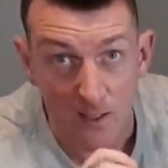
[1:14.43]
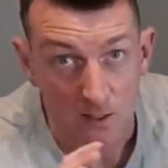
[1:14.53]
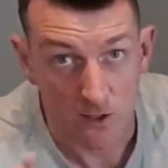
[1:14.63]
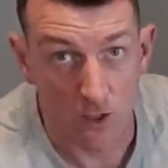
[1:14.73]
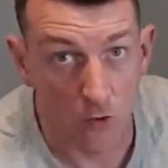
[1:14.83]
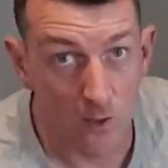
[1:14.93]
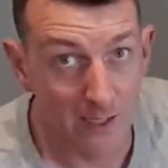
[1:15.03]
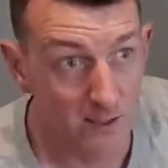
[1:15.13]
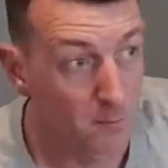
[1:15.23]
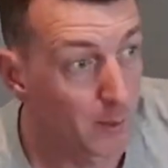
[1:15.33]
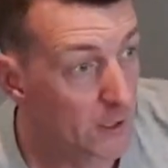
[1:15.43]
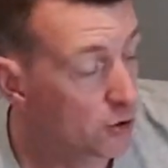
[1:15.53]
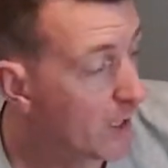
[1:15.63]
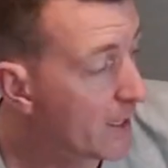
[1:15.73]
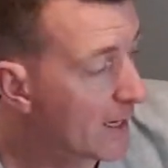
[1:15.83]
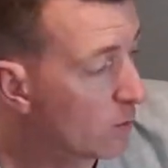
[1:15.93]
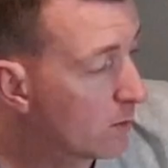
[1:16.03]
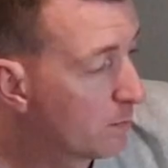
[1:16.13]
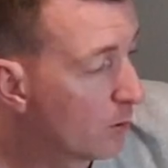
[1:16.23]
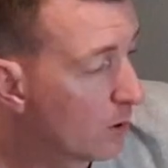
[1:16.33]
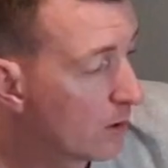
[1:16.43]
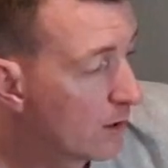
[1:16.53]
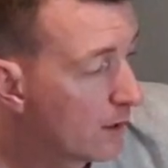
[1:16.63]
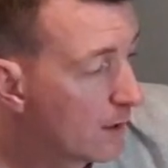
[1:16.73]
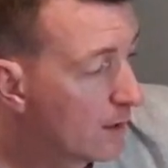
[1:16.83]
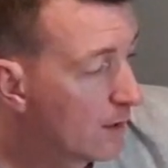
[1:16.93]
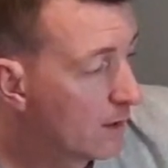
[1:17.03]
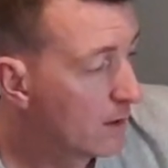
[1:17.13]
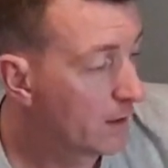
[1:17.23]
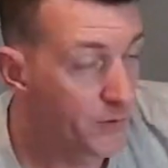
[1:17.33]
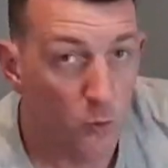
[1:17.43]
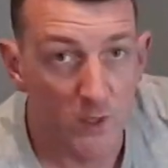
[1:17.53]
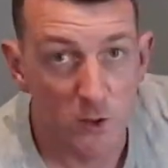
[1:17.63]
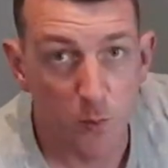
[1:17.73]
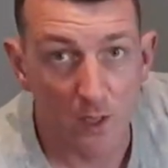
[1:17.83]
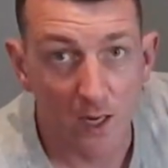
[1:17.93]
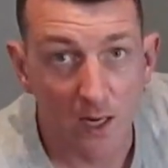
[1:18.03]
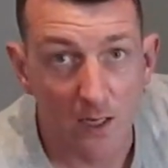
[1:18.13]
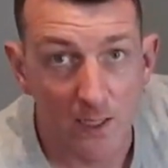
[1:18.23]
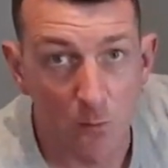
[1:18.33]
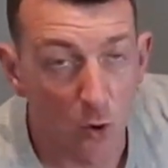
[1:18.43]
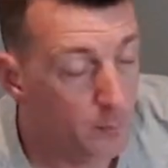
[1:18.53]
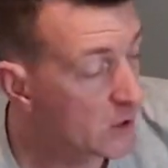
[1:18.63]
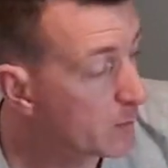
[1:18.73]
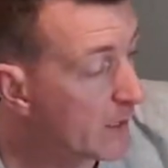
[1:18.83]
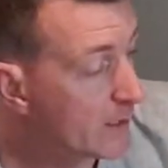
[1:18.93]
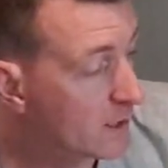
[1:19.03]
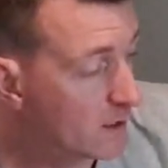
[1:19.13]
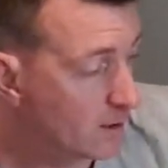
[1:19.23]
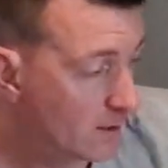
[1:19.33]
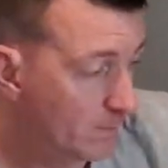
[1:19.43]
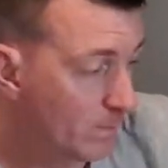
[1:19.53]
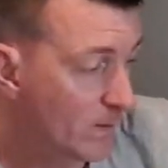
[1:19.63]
it's a long lasting battery anyhow, but if you do need to put it out in them open spaces,